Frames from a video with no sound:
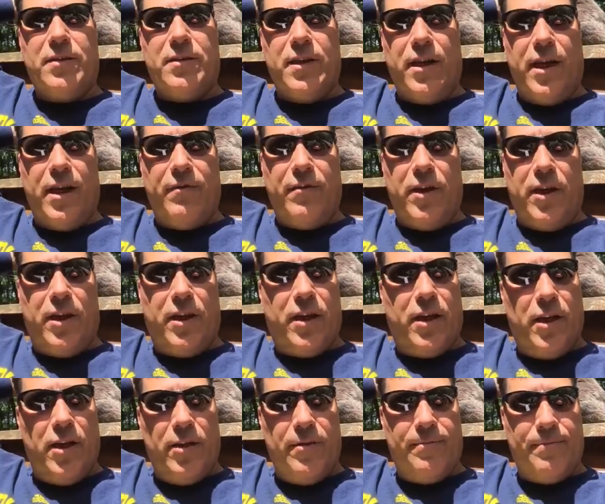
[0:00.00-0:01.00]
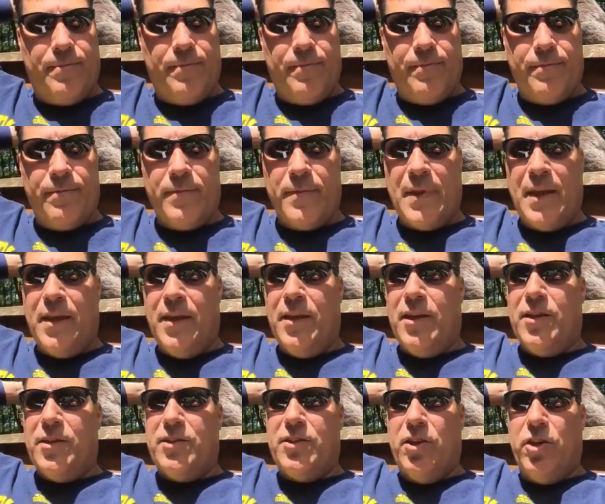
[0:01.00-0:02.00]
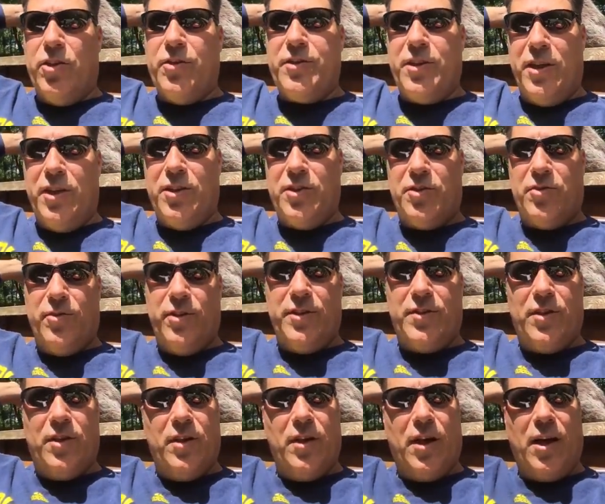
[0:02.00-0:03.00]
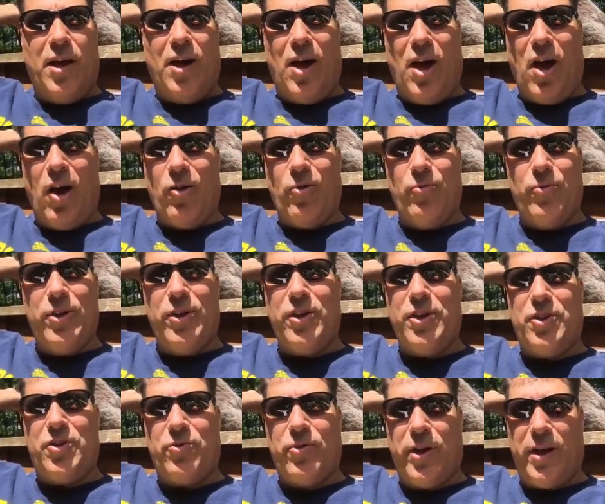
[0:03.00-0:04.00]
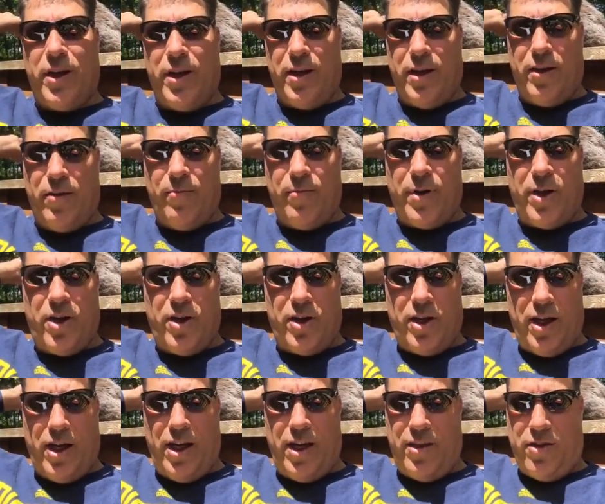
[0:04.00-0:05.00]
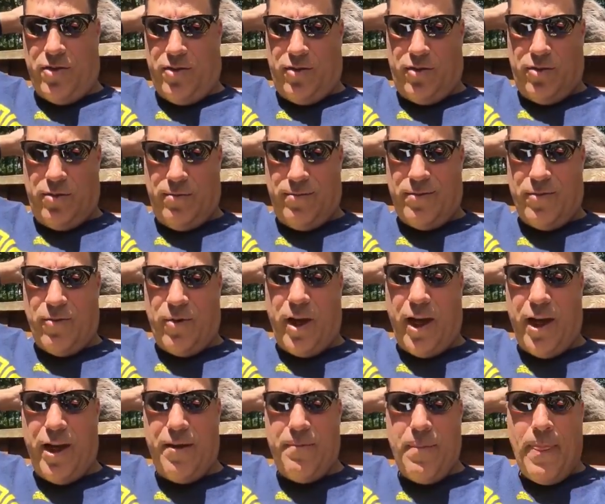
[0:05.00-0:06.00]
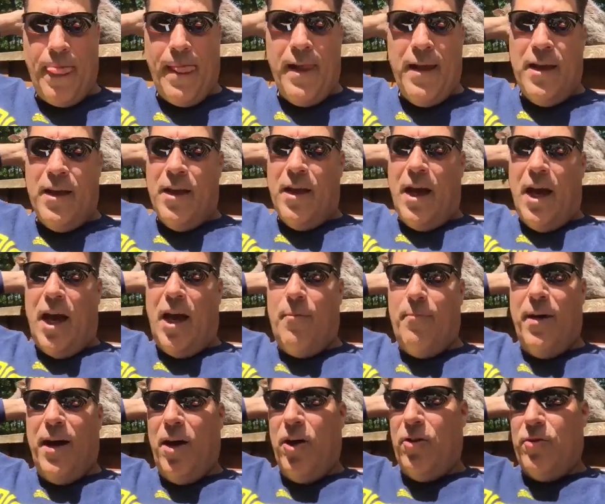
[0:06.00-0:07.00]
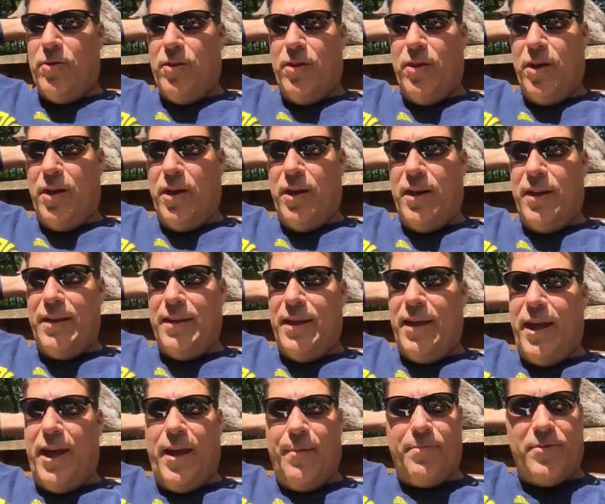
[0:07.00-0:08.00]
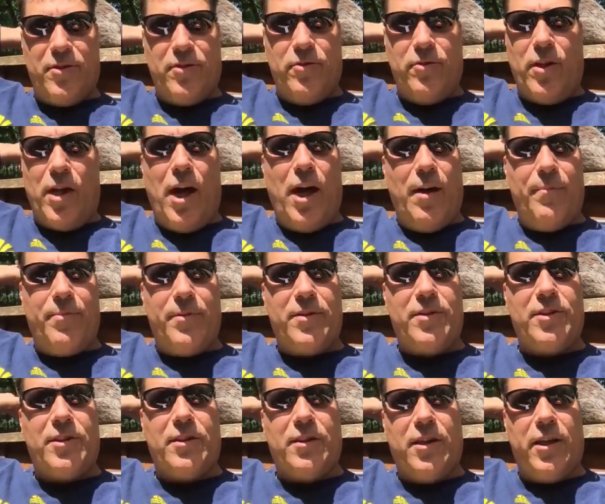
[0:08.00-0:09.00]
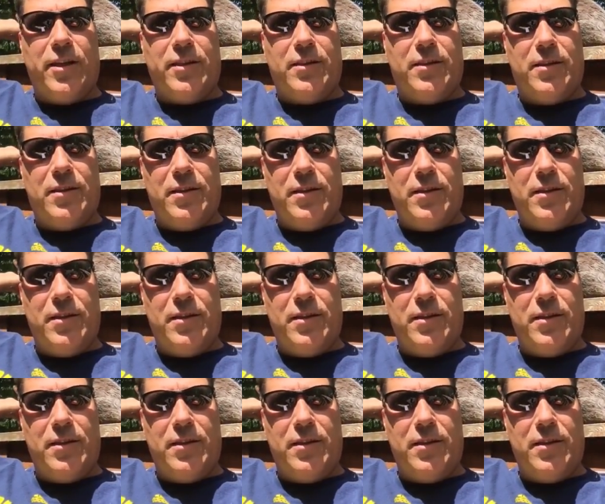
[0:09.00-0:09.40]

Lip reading: to have an income. So those industries are really tricky compared to others, okay? How about the absolute opposite, like